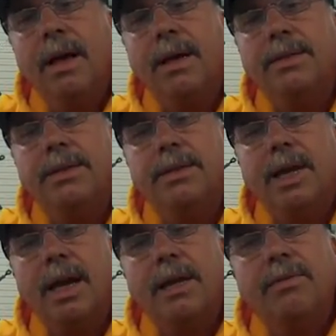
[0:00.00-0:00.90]
It's
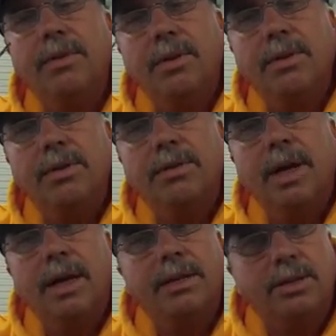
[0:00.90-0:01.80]
designed for
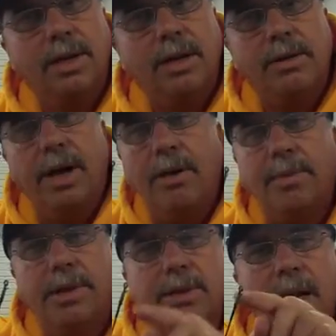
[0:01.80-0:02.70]
tying the snail knot
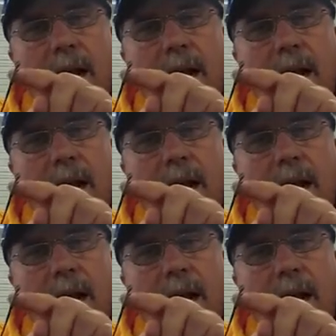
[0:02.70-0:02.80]
because the